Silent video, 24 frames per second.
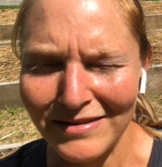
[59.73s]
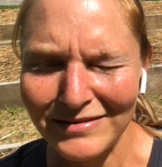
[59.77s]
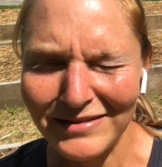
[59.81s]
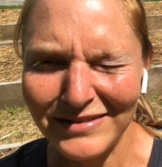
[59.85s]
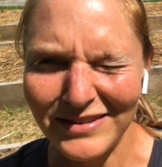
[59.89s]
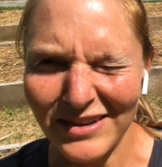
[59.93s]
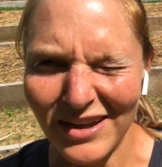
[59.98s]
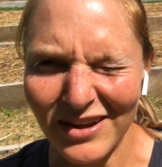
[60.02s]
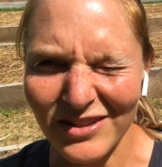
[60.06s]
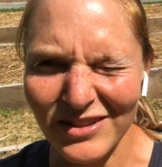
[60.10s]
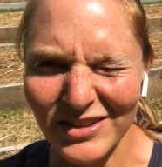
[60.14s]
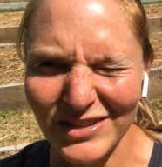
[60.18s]

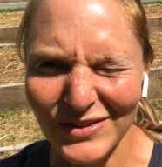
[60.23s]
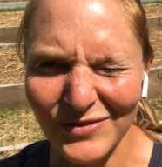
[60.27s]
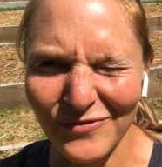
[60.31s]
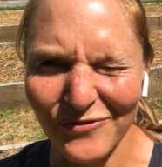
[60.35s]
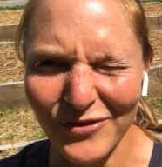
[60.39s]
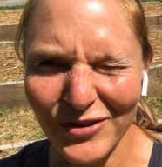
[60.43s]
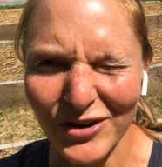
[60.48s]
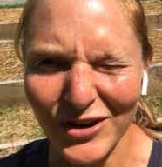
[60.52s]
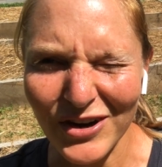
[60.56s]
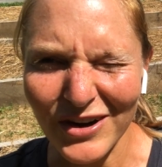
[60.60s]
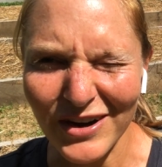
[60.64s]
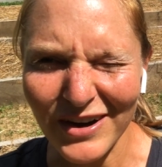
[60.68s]
Douglas
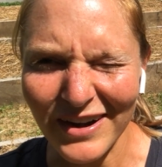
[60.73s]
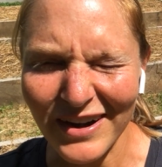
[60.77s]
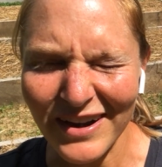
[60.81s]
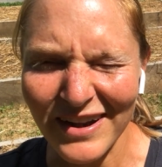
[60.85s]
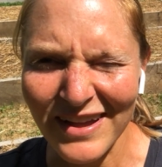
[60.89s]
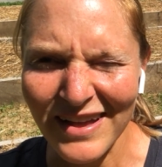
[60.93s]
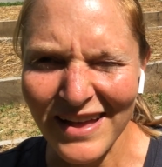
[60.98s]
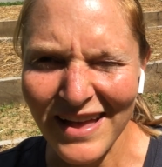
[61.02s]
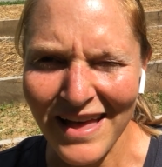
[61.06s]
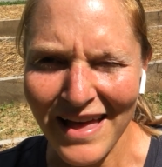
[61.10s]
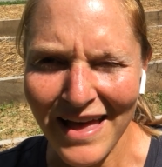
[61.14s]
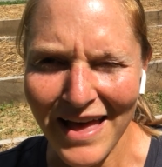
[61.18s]
fir,
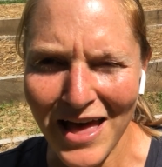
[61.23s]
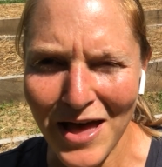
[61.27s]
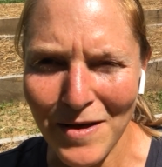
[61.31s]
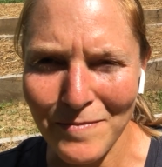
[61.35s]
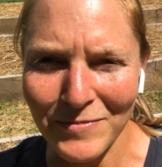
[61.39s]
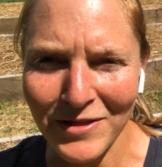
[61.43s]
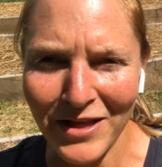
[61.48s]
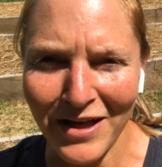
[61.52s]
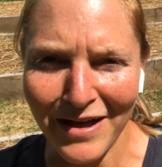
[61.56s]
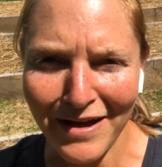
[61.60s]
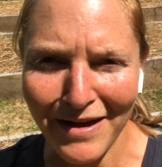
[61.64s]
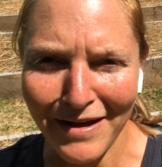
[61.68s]

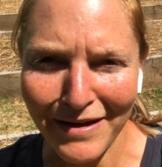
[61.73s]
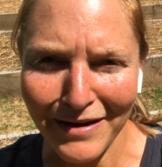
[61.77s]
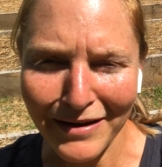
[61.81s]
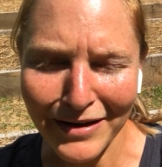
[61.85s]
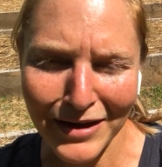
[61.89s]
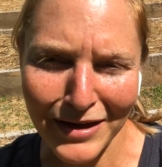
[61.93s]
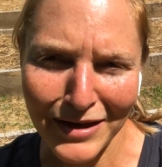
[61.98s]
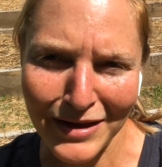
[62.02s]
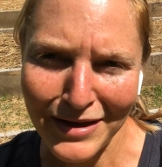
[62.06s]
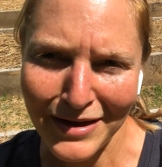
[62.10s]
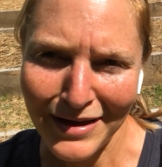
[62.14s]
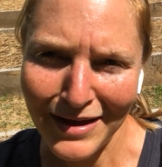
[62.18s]
hemlock.
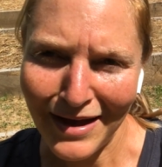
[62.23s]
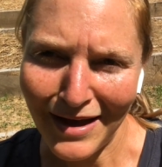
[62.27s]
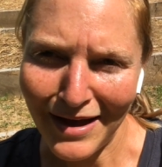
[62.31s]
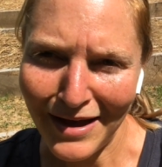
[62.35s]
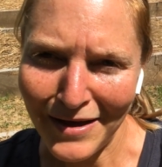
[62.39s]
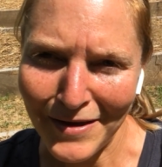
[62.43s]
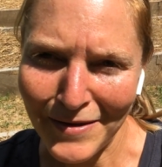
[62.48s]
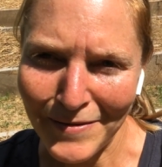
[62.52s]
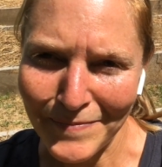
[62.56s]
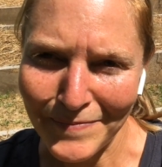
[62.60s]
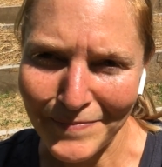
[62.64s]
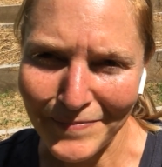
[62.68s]

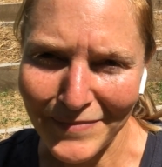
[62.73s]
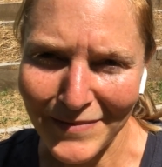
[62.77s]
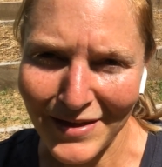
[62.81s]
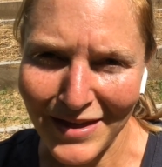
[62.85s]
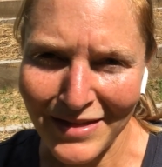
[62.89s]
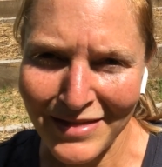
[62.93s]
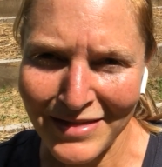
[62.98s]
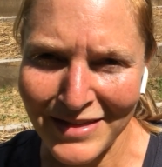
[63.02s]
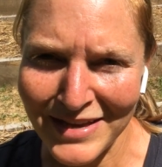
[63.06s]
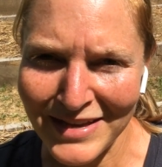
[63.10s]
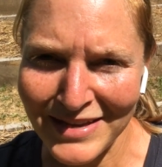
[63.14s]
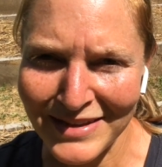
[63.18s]

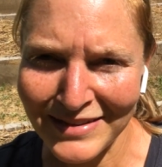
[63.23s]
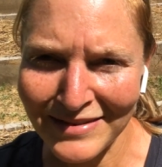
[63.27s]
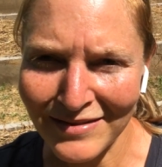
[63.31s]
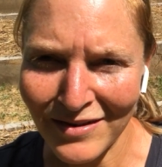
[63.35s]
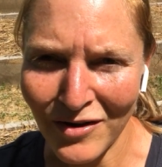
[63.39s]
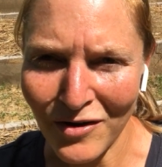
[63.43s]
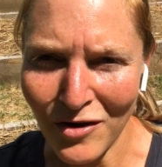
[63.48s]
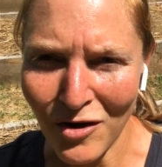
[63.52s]
These are